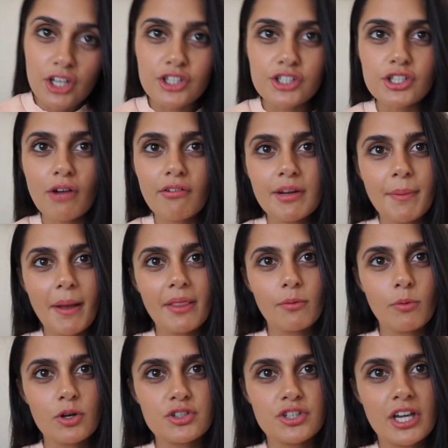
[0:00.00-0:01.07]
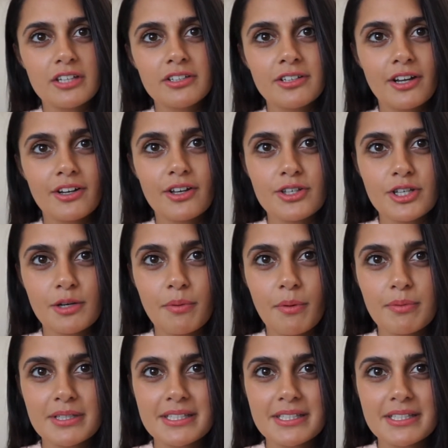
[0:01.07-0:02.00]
Sorry about the washing. I know you can probably